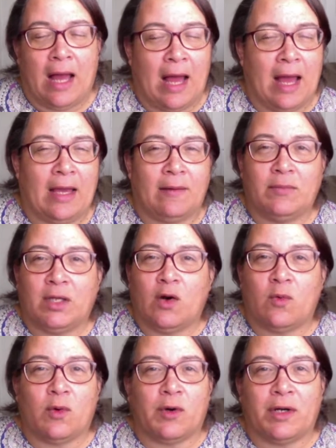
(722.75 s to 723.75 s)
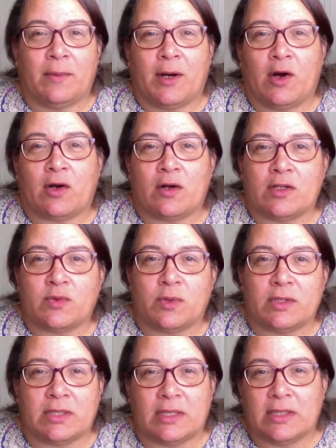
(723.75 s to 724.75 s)
I am not worried about cuss
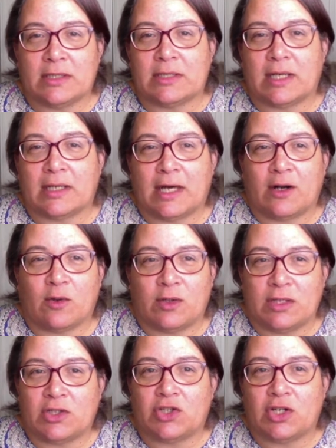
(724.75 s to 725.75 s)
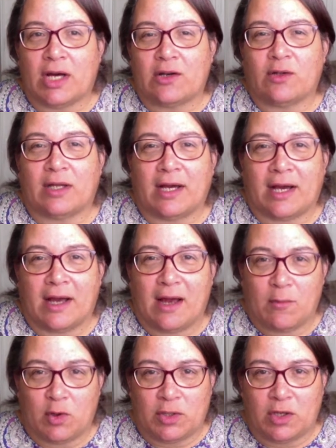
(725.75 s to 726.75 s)
words and things like that on this channel like I
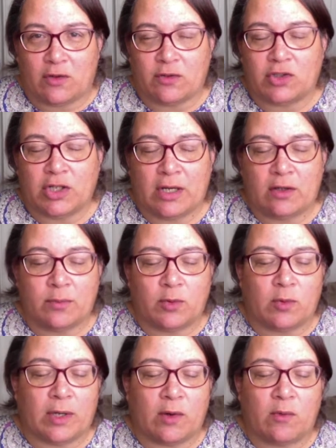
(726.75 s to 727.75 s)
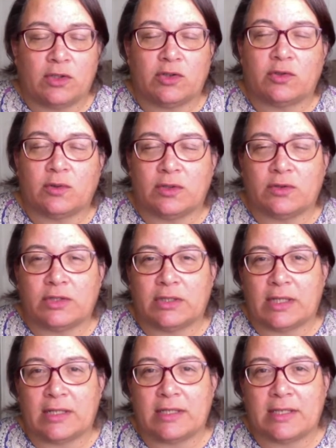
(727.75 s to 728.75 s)
am on the other channel. But what I want you to
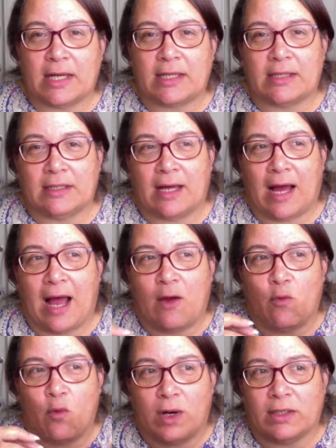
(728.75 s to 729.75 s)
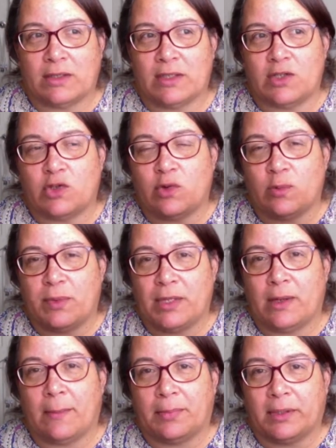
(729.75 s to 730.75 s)
understand is that I want this to be
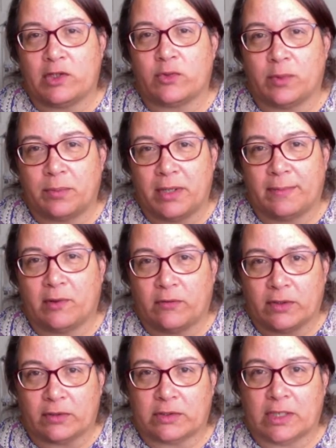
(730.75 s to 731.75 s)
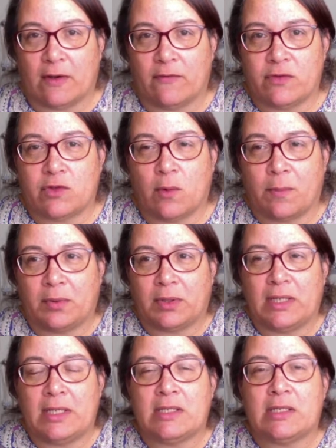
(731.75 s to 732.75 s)
a place where people feel safe. So
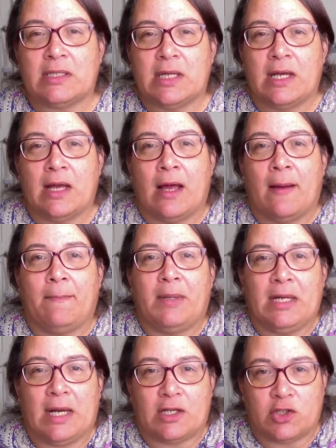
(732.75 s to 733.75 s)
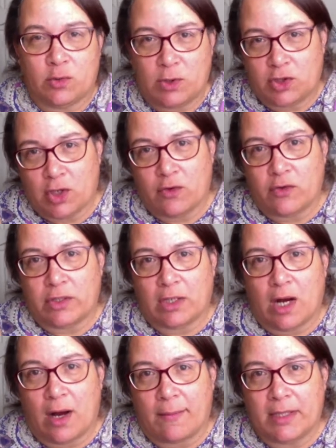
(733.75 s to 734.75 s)
please be nice to each other in the
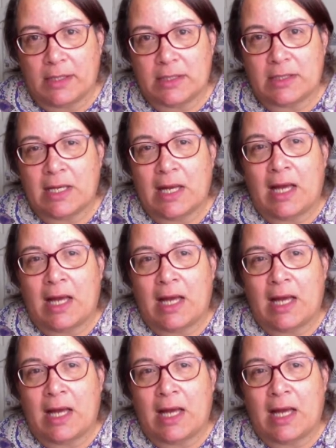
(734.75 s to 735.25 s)
comments.